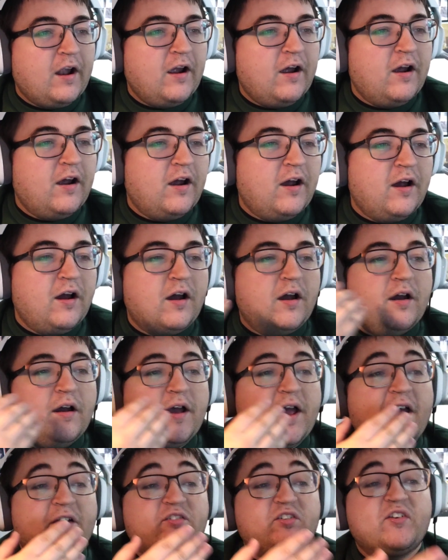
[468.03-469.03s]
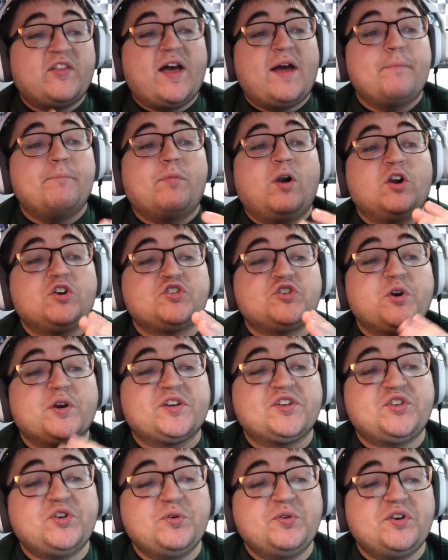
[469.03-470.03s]
Uh, after that, Martin
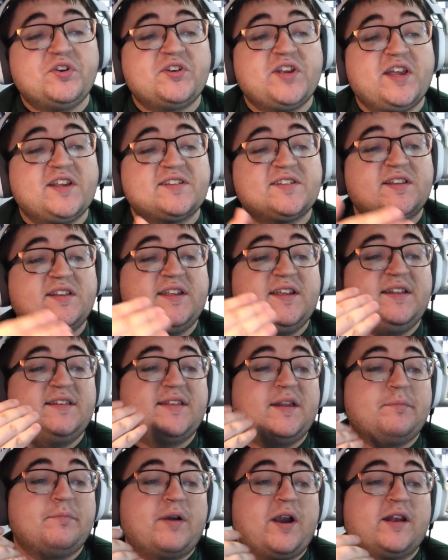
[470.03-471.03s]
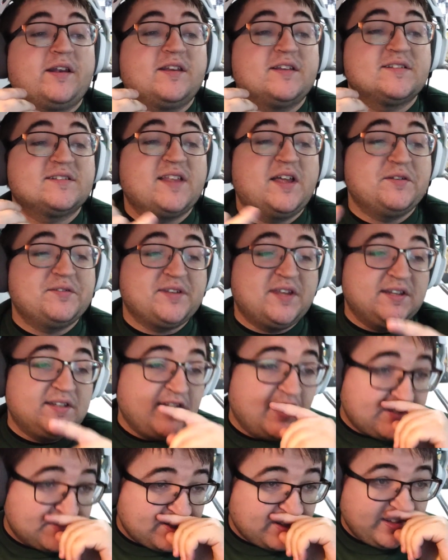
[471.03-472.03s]
Truex Jr. takes the lead, then Brad
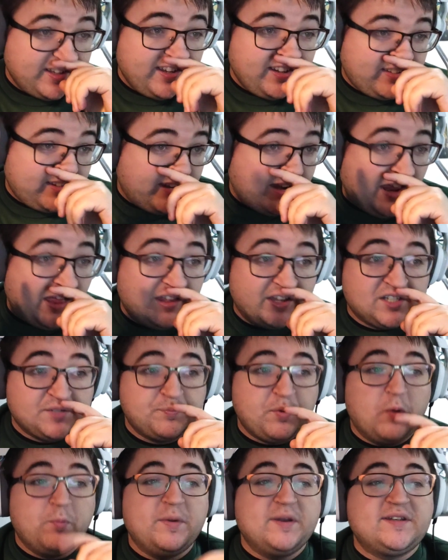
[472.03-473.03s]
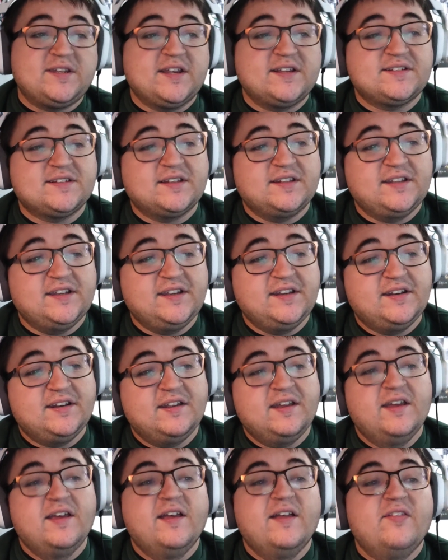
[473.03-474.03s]
Keselowski takes the lead, then Alex Bowman takes the
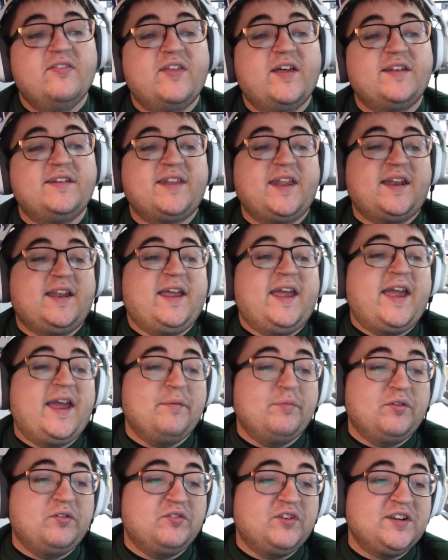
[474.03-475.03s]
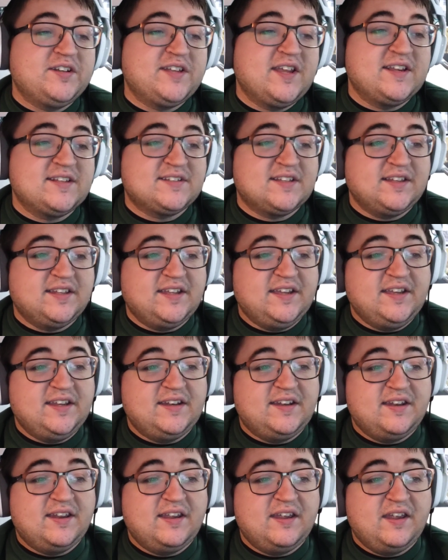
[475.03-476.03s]
lead, then Denny Hamlin retakes the
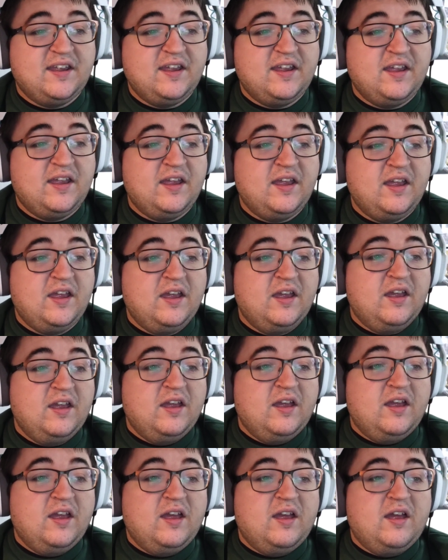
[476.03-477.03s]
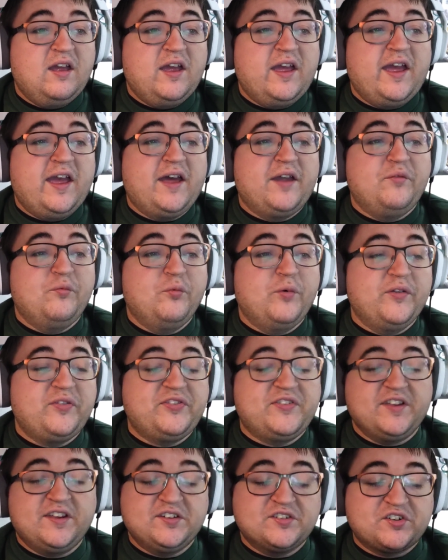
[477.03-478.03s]
lead. And
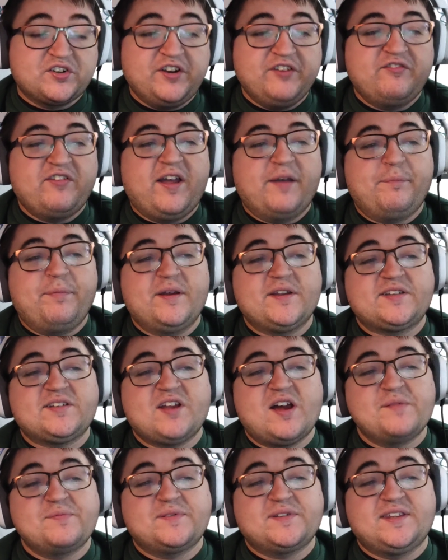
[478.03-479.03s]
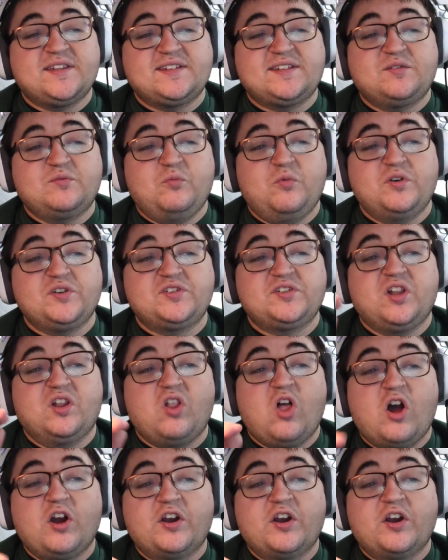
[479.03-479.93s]
with these green flag pit stops, this was the